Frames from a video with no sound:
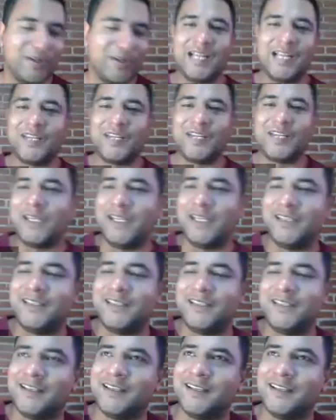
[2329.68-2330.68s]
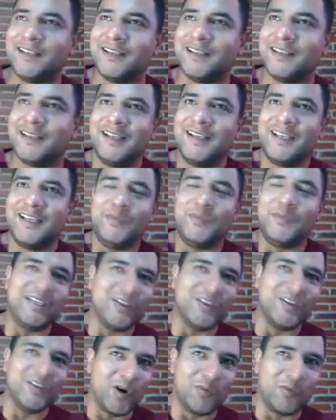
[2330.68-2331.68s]
calculate big
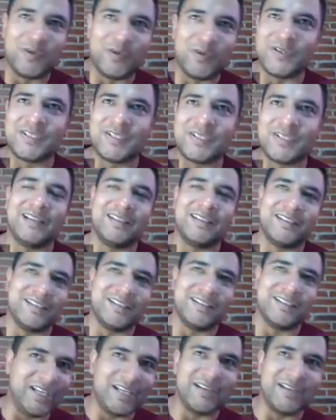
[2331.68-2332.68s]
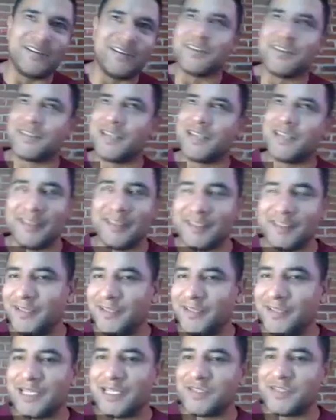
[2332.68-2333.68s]
numbers and the years and
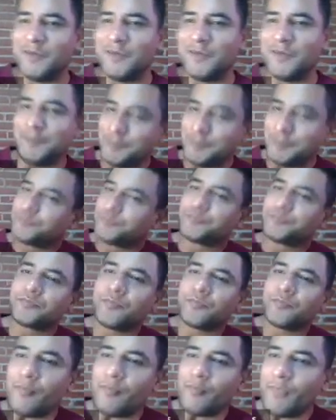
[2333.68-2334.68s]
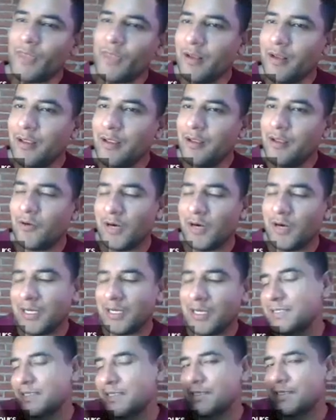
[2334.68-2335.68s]
eras, no? Or at
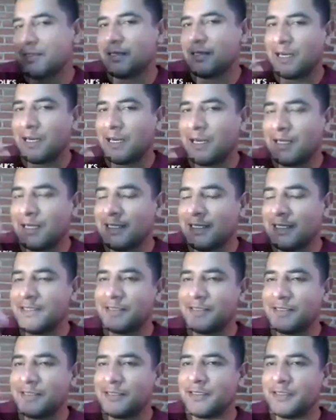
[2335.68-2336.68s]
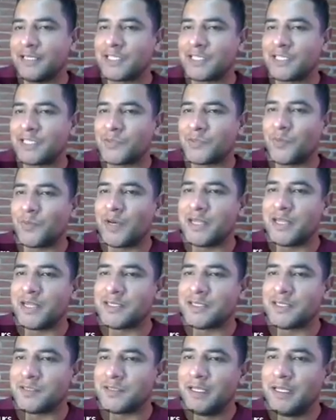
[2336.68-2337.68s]
least express them.
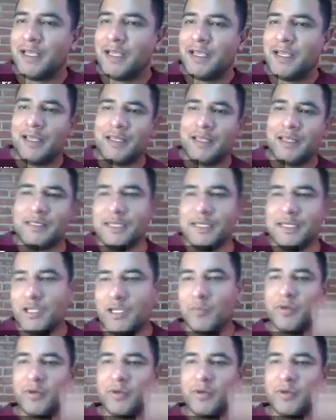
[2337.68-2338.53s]
The number